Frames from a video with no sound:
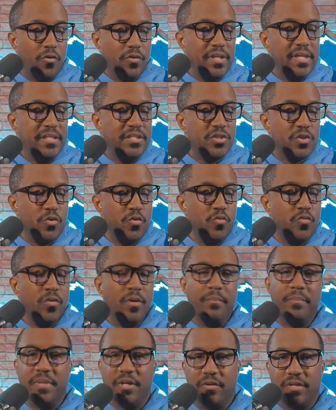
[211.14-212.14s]

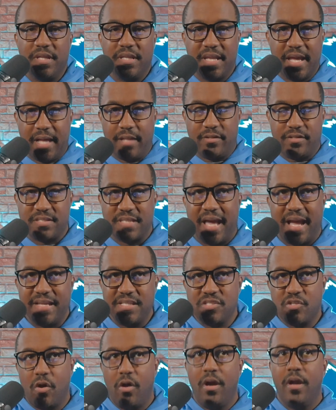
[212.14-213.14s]
$32 million. Now,
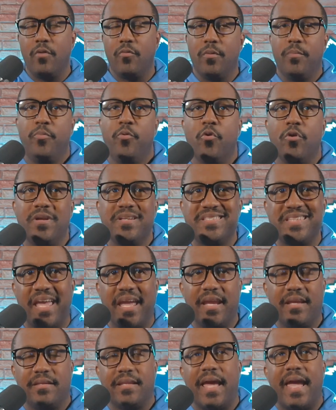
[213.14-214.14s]
I saw a report
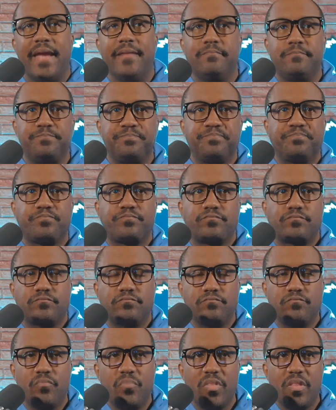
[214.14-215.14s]
saying that
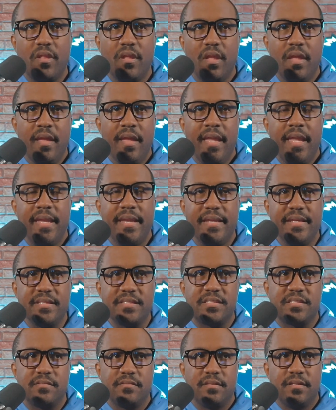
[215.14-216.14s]

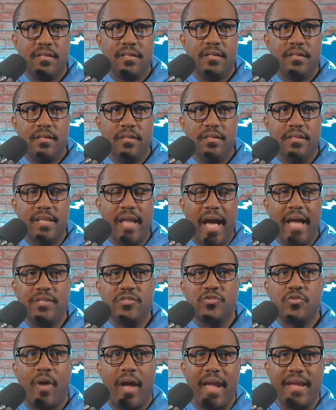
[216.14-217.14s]
he's
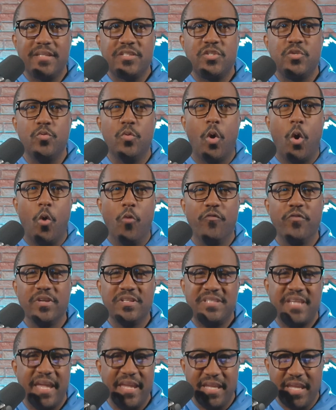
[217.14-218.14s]
not trying to
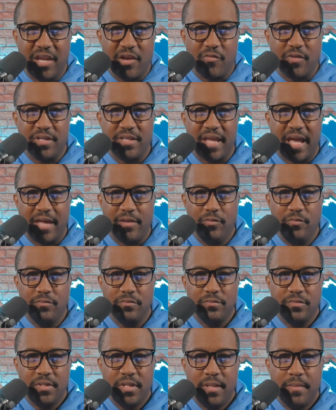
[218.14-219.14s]
overtake Aaron
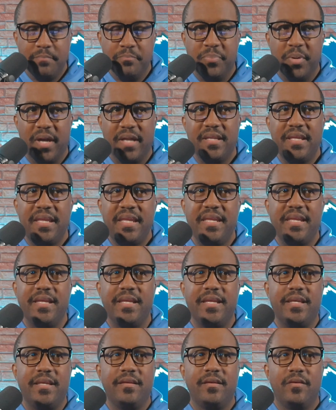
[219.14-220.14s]
Donald, but
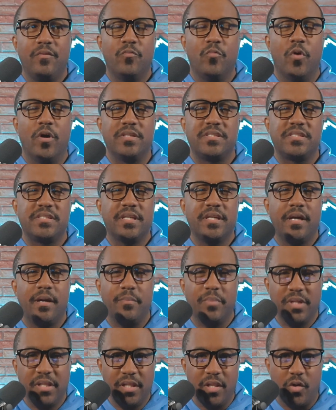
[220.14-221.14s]
he wants to
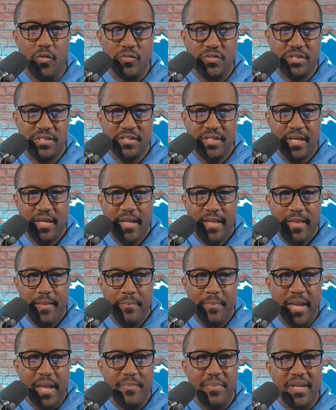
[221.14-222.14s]
come close.
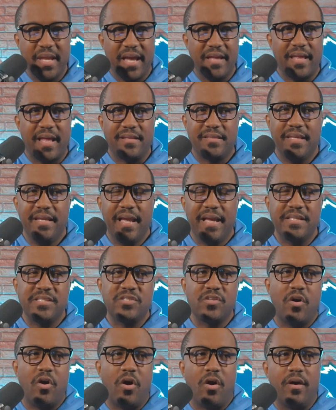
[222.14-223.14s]
Maybe I think I
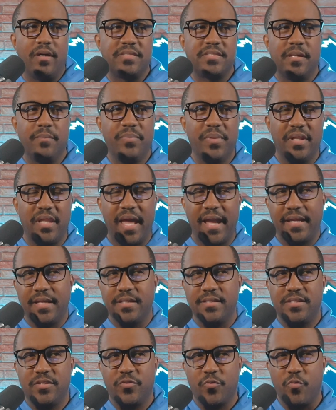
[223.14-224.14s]
saw something
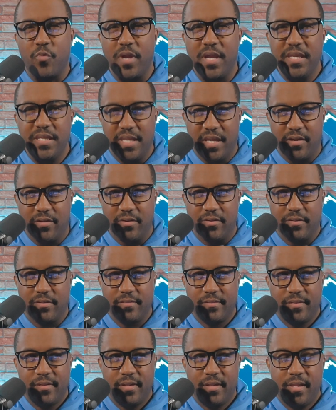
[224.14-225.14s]
like a
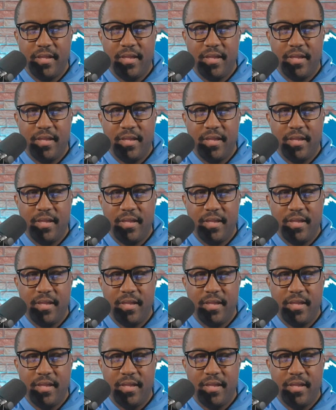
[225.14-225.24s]
three-year